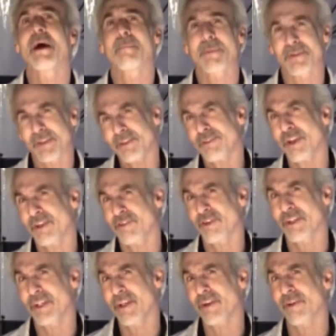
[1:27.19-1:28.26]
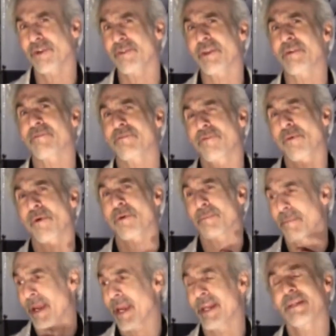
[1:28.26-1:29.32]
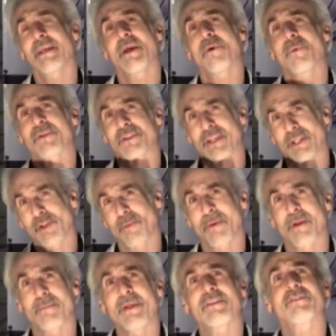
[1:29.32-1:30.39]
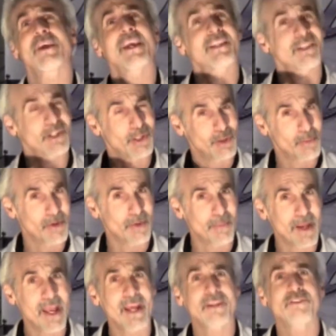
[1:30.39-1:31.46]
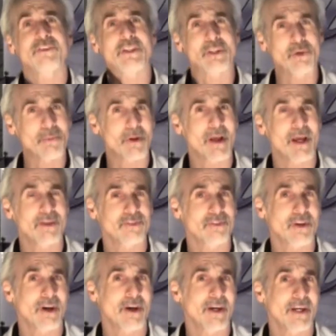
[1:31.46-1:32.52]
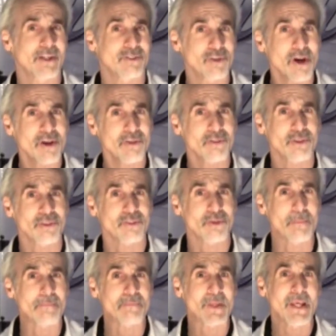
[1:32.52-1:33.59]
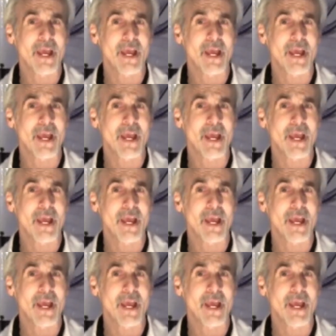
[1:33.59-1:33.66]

But this engine here that Ford made with the aluminum intake, the aluminum heads, the aluminized exhaust system,